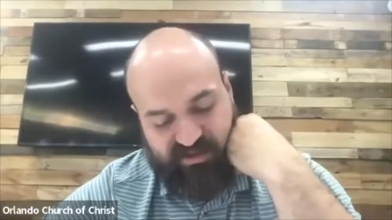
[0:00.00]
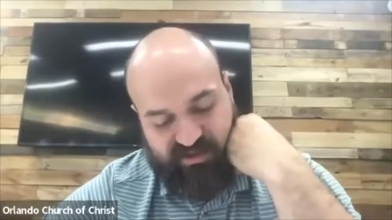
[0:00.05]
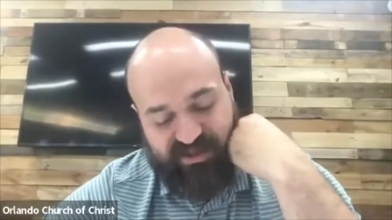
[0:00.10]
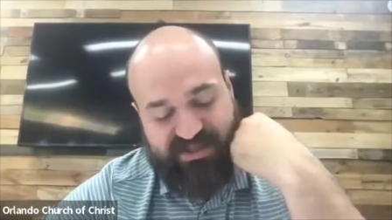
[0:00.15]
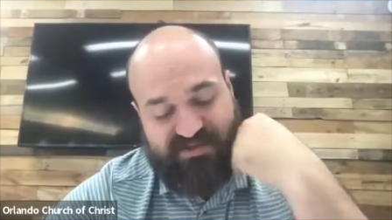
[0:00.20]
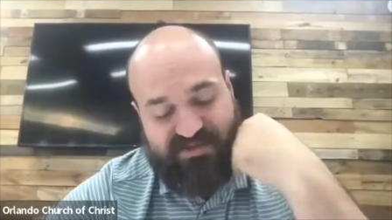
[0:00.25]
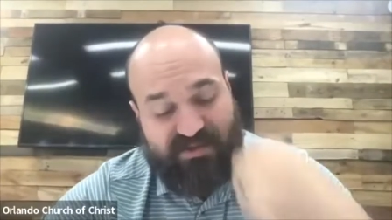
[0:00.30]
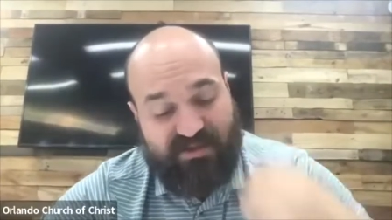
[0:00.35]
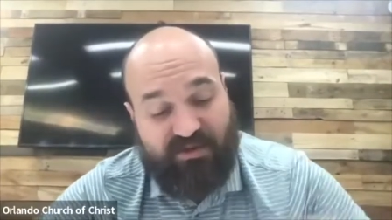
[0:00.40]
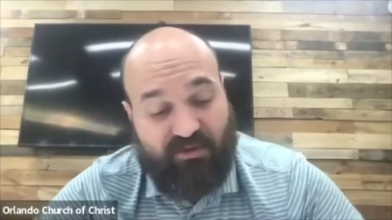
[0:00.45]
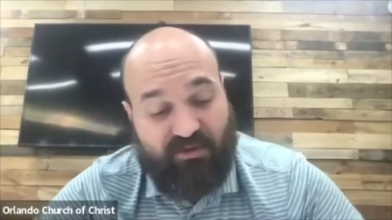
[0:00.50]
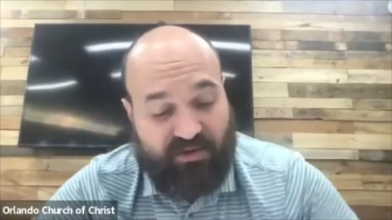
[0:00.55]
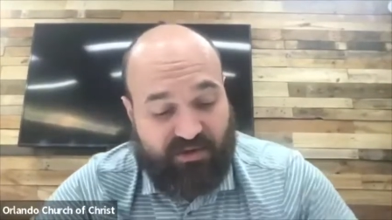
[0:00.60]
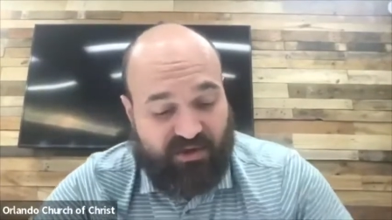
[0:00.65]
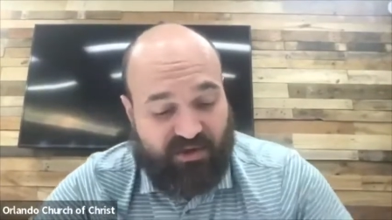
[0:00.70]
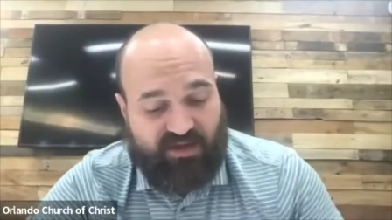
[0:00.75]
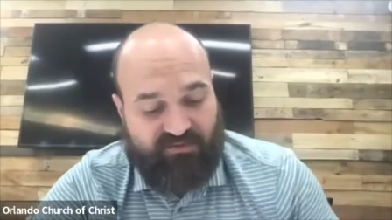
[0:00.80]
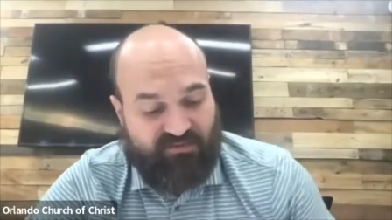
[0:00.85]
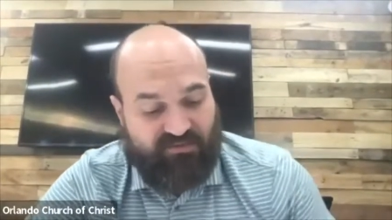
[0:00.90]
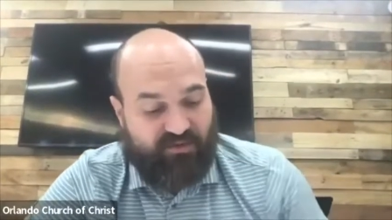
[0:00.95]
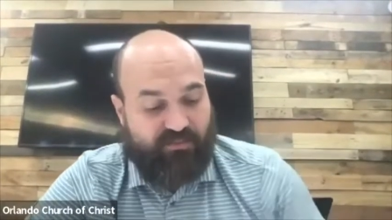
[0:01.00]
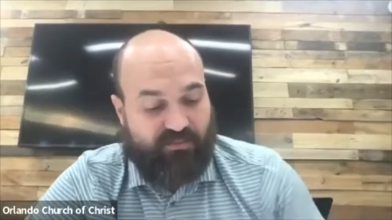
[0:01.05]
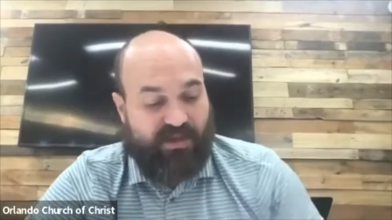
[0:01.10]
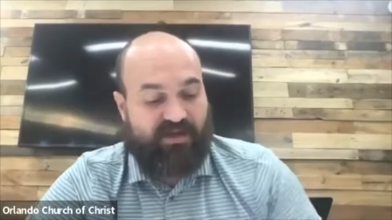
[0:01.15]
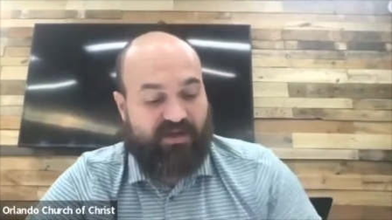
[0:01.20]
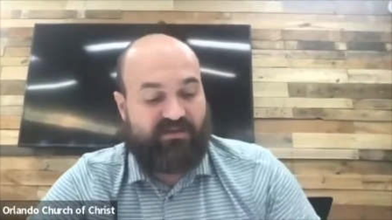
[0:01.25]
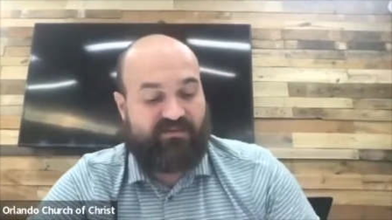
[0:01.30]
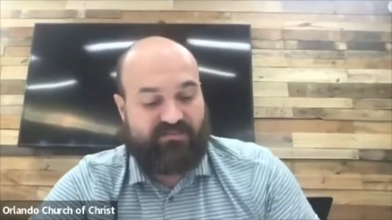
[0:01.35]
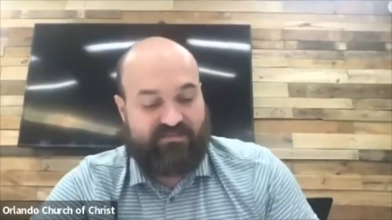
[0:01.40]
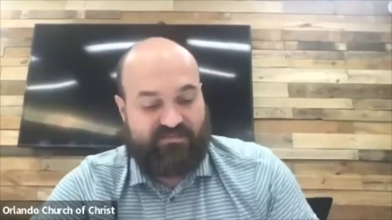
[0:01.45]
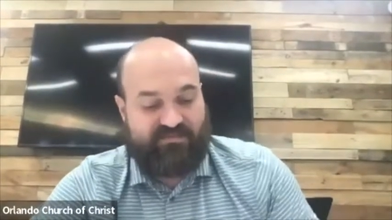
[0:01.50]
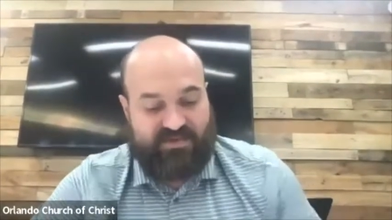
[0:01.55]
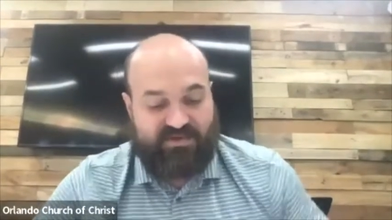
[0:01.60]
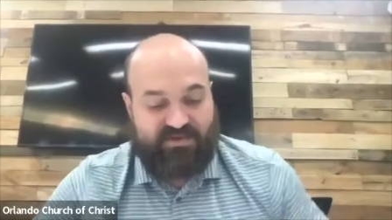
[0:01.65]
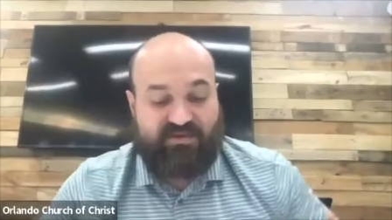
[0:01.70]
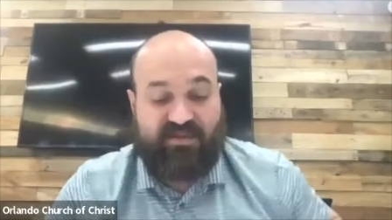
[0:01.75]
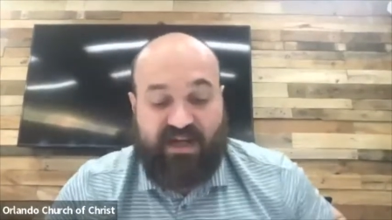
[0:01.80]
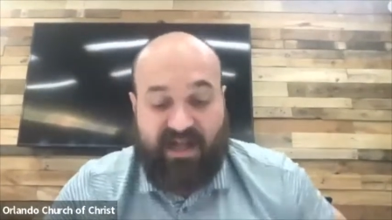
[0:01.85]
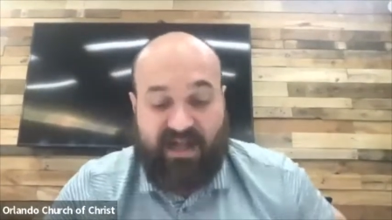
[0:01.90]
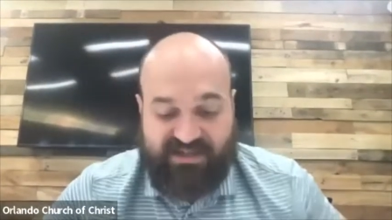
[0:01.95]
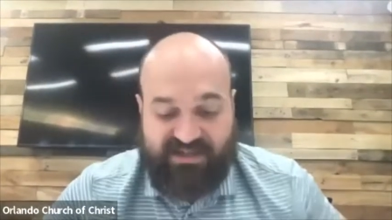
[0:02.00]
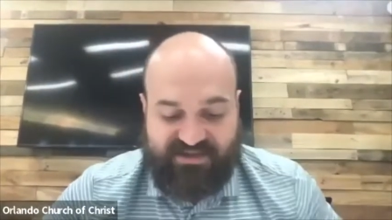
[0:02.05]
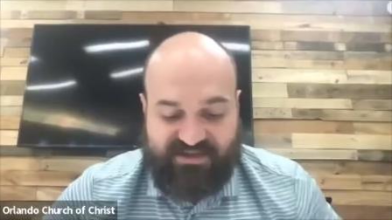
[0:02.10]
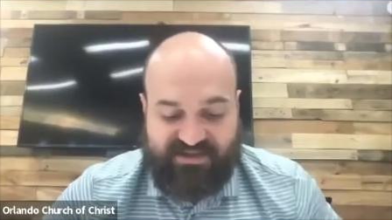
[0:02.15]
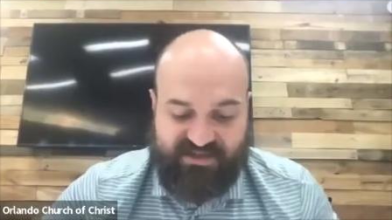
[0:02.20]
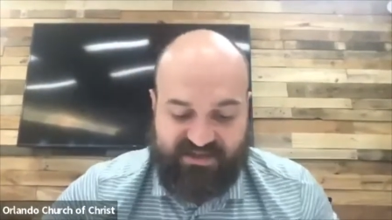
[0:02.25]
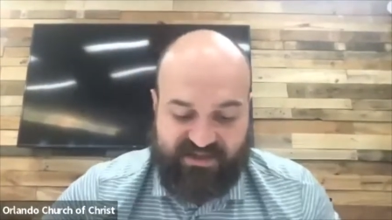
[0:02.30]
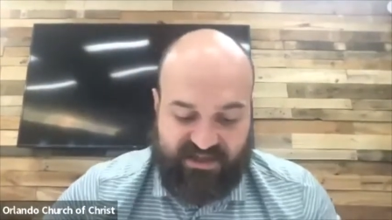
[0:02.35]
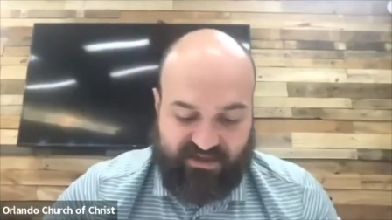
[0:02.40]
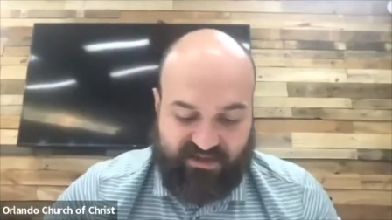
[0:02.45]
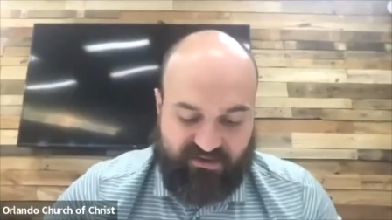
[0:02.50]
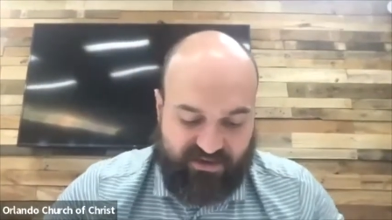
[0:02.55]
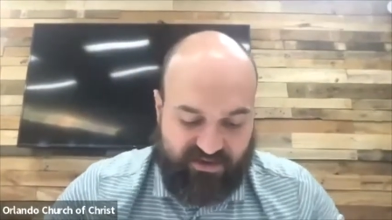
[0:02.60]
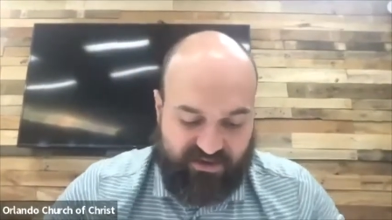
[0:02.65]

And that's been going on for about two classes now.